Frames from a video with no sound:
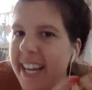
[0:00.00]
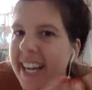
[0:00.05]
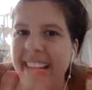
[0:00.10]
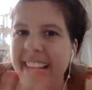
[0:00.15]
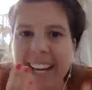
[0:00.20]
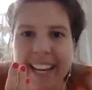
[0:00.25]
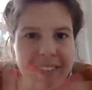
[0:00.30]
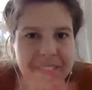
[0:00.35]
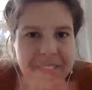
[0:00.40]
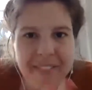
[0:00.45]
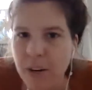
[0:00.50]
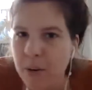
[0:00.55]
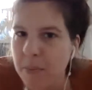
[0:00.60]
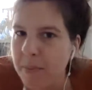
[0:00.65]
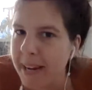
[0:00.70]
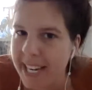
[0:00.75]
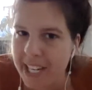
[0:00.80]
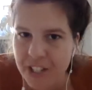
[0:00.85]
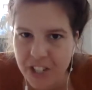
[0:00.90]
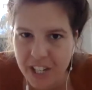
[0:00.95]

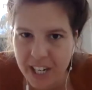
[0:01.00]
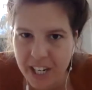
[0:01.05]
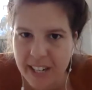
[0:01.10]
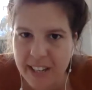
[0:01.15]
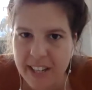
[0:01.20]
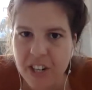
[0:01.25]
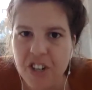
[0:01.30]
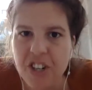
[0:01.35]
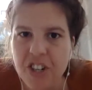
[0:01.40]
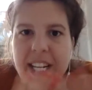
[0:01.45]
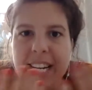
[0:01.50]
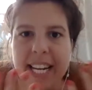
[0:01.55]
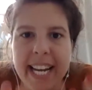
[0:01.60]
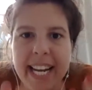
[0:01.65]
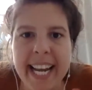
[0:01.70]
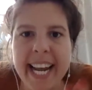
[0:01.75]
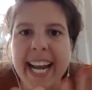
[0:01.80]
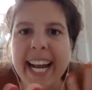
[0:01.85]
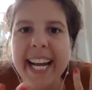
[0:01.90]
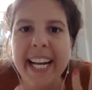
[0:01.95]
information. It
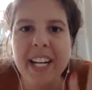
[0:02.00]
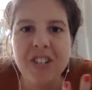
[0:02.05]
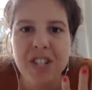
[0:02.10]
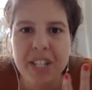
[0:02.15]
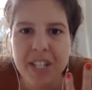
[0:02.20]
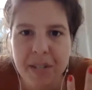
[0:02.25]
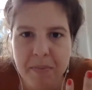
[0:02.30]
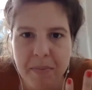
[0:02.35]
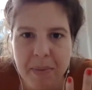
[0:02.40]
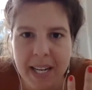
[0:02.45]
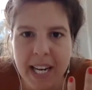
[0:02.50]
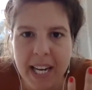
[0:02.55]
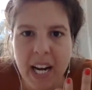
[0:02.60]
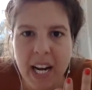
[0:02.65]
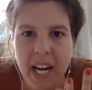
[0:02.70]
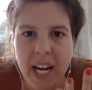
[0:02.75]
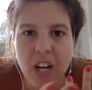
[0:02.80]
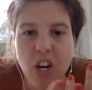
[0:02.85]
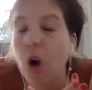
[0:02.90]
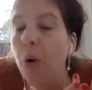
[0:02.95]
can't just be
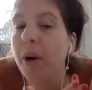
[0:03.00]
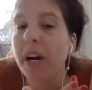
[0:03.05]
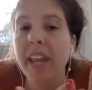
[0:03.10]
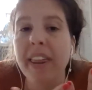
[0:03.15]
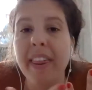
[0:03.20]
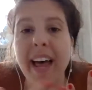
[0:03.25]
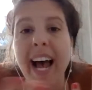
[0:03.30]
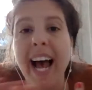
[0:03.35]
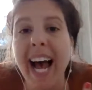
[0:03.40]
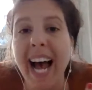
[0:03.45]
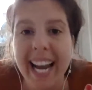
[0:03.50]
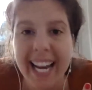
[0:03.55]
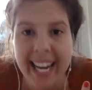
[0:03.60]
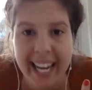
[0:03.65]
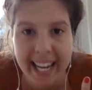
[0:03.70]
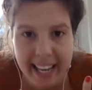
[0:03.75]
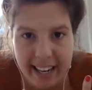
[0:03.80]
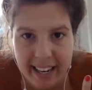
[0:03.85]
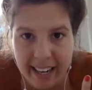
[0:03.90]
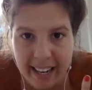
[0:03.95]
going to the
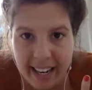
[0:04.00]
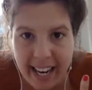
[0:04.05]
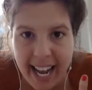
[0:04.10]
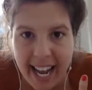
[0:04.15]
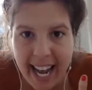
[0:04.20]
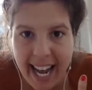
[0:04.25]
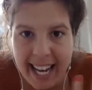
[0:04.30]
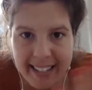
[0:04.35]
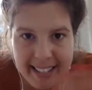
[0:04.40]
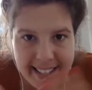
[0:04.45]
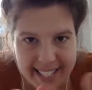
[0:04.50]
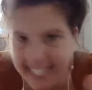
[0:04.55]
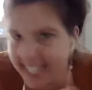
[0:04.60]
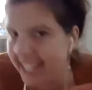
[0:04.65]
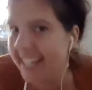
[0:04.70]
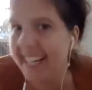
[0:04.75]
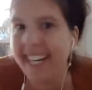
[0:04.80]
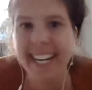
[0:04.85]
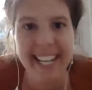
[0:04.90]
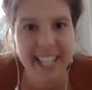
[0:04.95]
Hyatt and
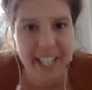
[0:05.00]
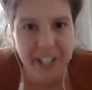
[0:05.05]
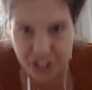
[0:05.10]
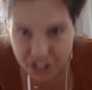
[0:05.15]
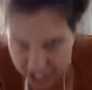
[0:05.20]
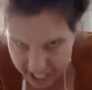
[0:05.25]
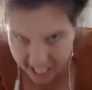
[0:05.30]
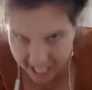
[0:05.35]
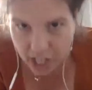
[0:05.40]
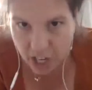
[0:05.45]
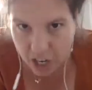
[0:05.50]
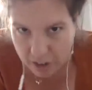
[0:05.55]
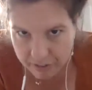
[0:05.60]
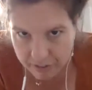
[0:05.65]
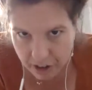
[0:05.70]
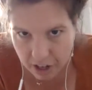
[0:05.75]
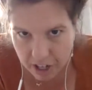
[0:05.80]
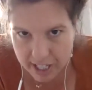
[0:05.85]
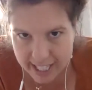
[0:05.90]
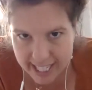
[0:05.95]
sitting in a chair
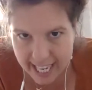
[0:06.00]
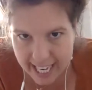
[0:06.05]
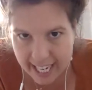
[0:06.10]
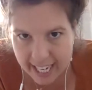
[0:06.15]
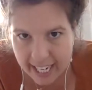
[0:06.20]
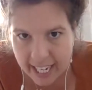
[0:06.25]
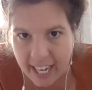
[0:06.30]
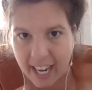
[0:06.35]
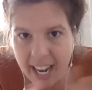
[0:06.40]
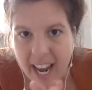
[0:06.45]
for a day.